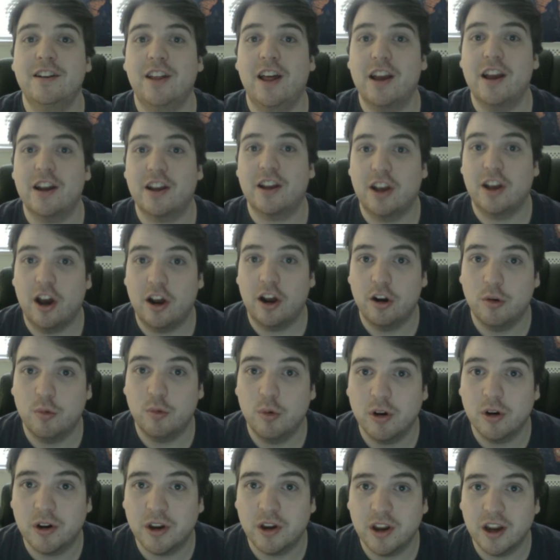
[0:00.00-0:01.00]
that got it
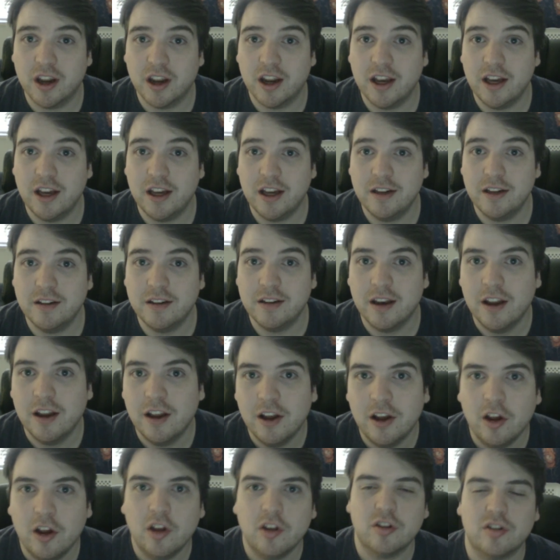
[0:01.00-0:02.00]
working again.
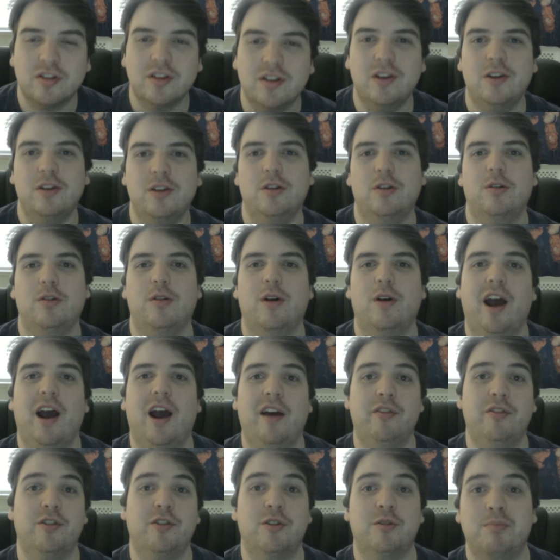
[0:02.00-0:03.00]
So,
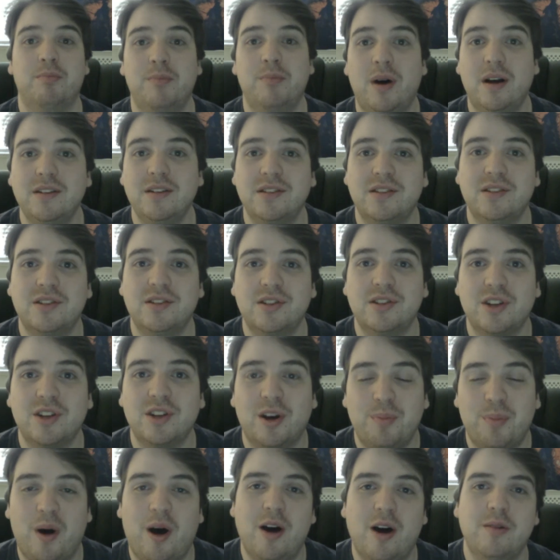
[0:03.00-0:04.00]
after months
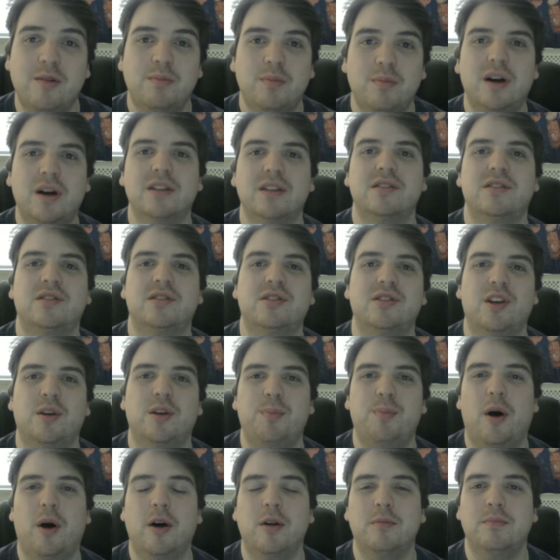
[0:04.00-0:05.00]
upon months
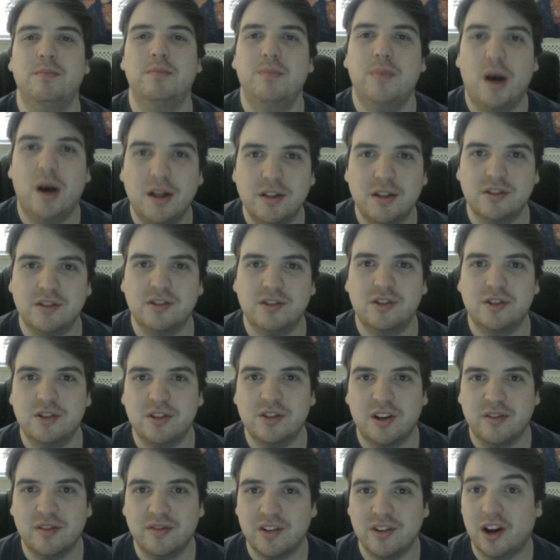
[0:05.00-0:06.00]
upon months
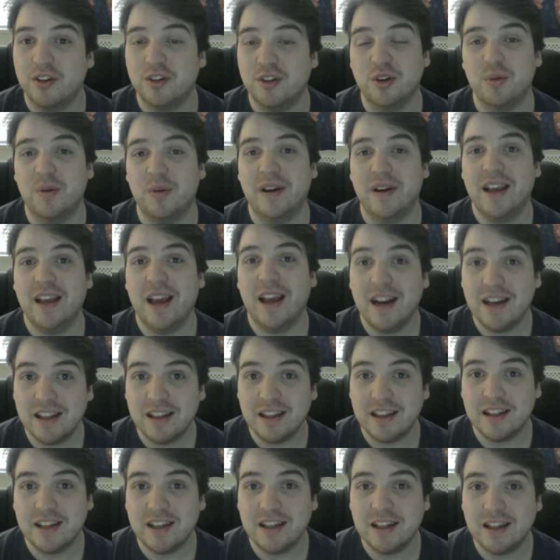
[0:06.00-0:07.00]
of not doing
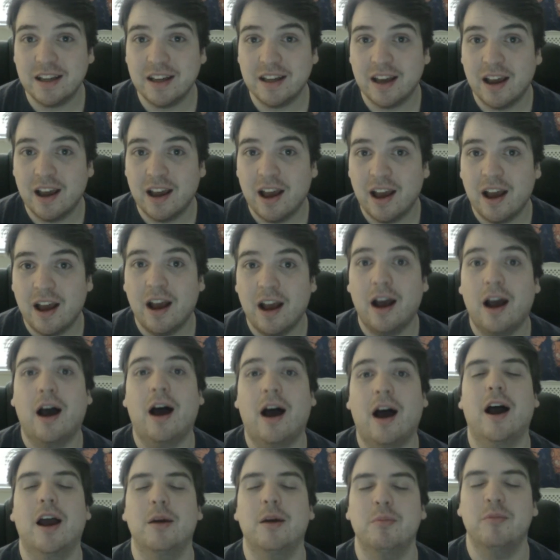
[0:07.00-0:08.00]
anything,
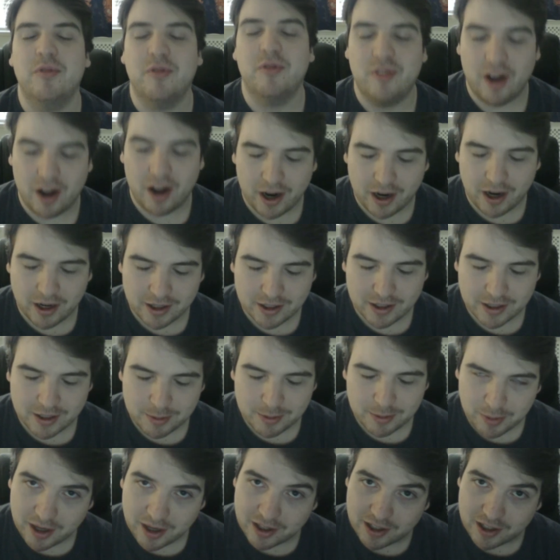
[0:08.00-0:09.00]
I'm finally
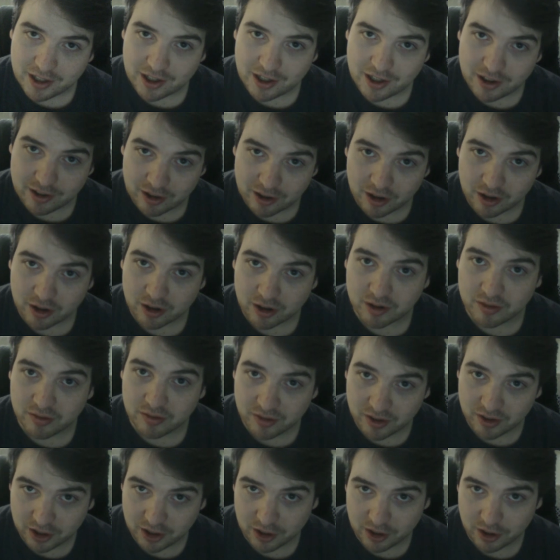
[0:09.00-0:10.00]
making another
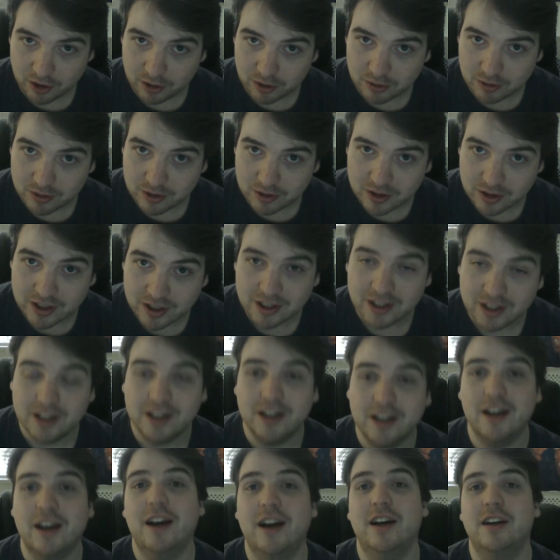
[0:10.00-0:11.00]
video.
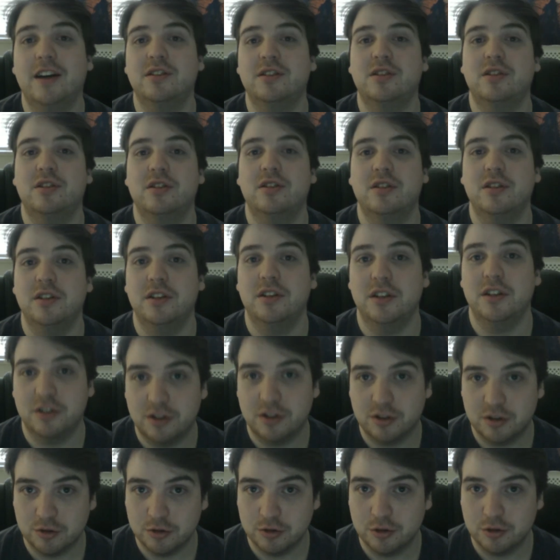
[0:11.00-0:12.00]
Yes, it's
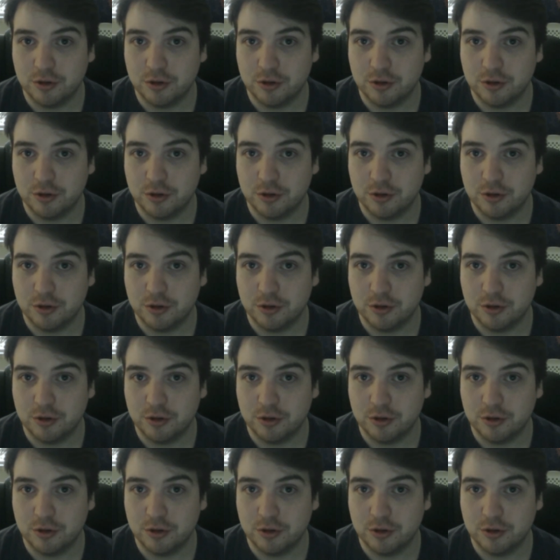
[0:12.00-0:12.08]
true.